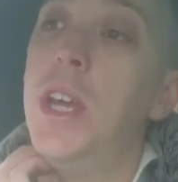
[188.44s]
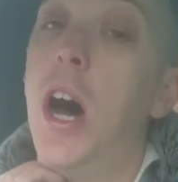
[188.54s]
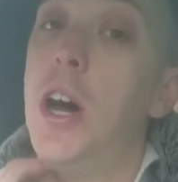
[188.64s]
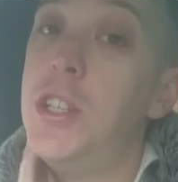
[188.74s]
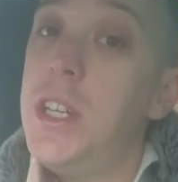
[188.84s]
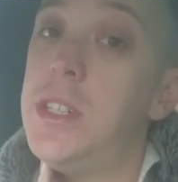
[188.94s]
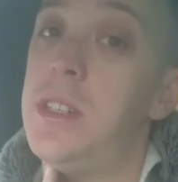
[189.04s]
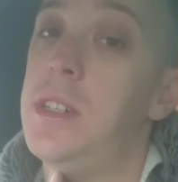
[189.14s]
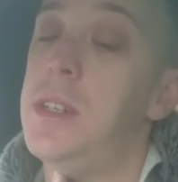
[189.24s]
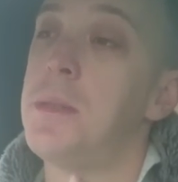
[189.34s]
the arches.
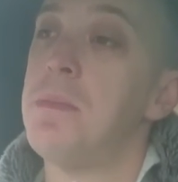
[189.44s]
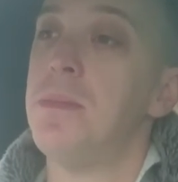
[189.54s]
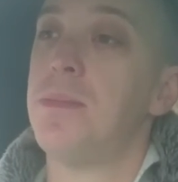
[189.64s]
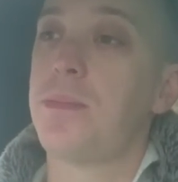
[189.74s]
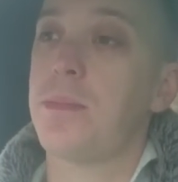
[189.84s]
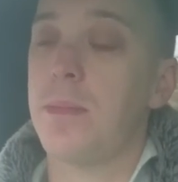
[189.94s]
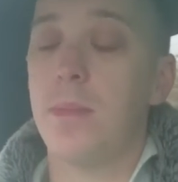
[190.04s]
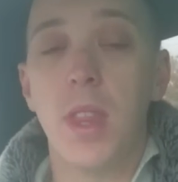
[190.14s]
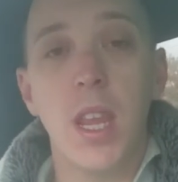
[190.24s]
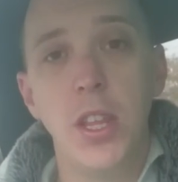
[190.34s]

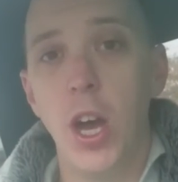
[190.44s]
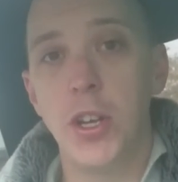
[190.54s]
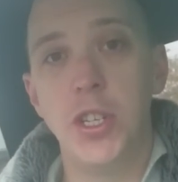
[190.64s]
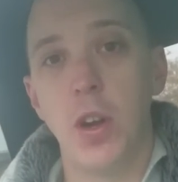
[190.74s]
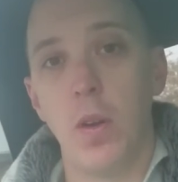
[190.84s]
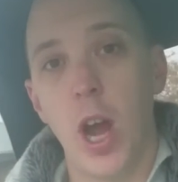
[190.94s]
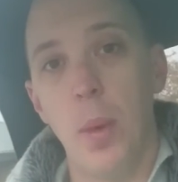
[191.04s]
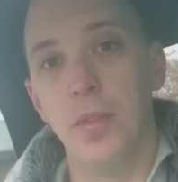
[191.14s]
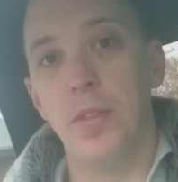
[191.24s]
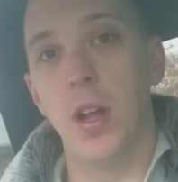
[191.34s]
The arches are a
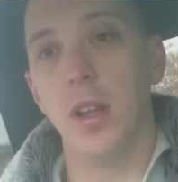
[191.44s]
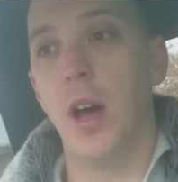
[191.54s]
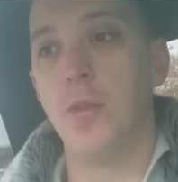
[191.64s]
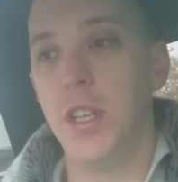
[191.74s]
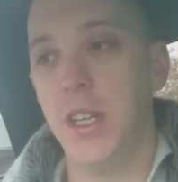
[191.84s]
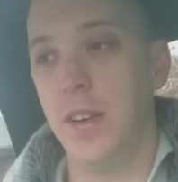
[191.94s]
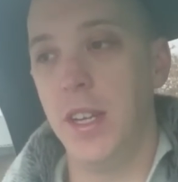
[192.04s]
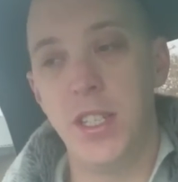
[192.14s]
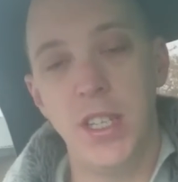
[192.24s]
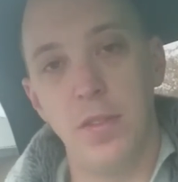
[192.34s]
common fault. Obviously you don't
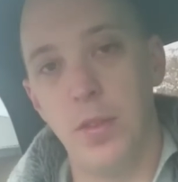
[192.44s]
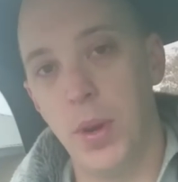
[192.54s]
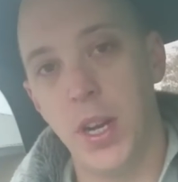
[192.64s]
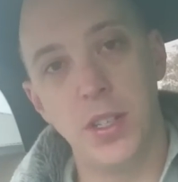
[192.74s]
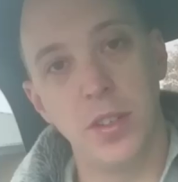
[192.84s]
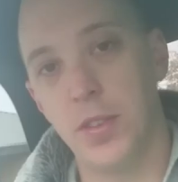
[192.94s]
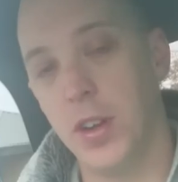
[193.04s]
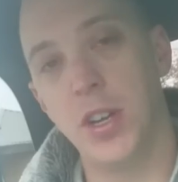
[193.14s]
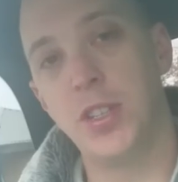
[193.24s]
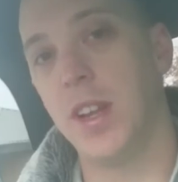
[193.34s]
need to set the front wings or the
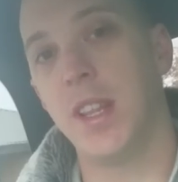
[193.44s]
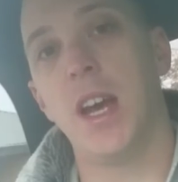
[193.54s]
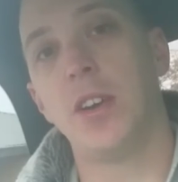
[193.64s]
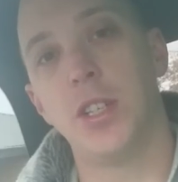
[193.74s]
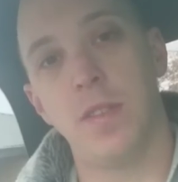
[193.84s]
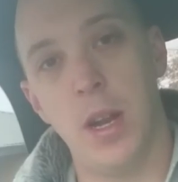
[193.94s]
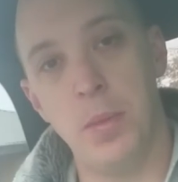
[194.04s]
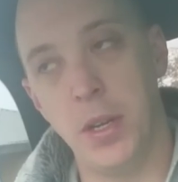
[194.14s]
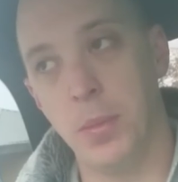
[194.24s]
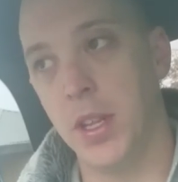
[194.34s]
front arches or anything like that because of
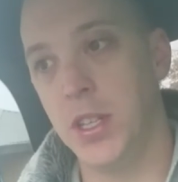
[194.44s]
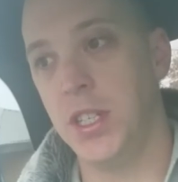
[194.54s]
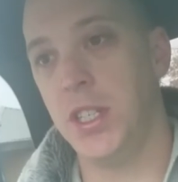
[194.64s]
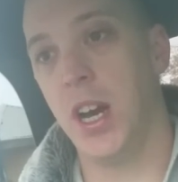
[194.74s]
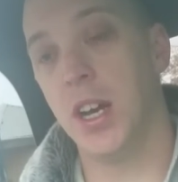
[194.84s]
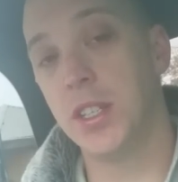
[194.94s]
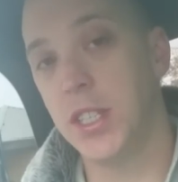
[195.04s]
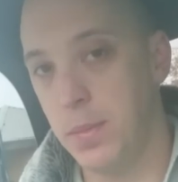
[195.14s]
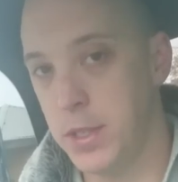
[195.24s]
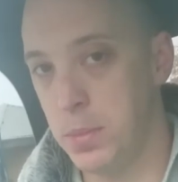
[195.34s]
aluminium on the GTRs, it's the
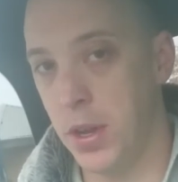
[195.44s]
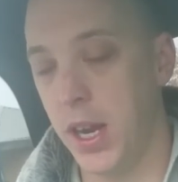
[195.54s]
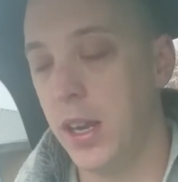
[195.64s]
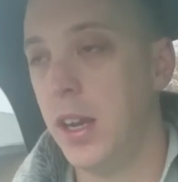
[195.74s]
same as the bonnet.